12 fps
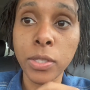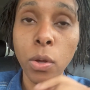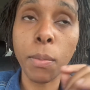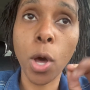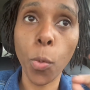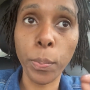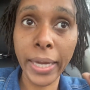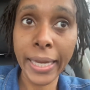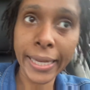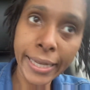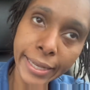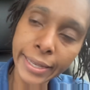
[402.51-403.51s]
So I'm
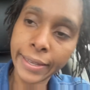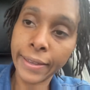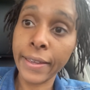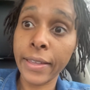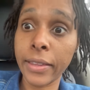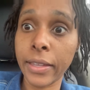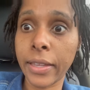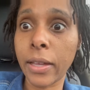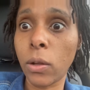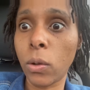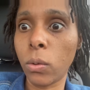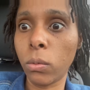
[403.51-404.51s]
hoping that
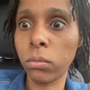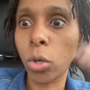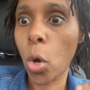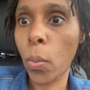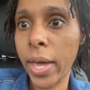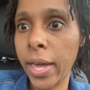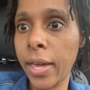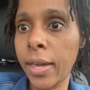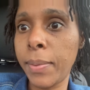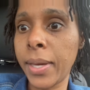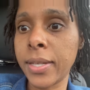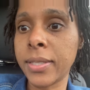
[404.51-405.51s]
they'll go away
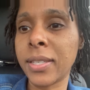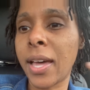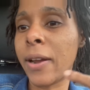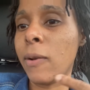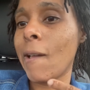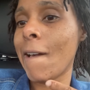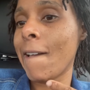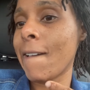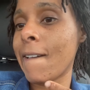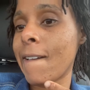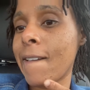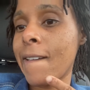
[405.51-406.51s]
because I don't like,
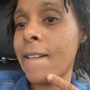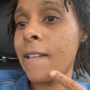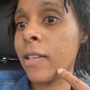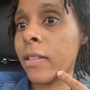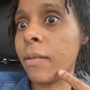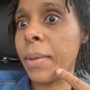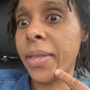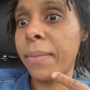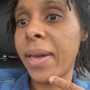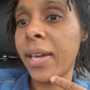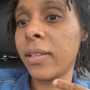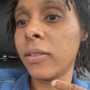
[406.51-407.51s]
I mean, they
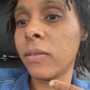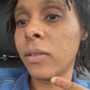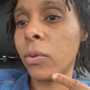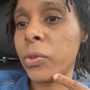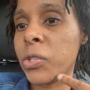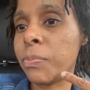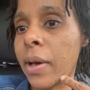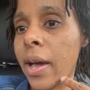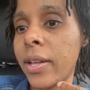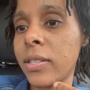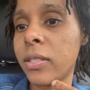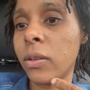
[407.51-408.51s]
make those
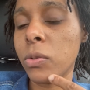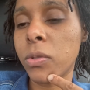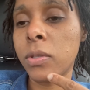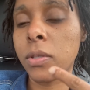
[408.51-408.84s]
spots, those,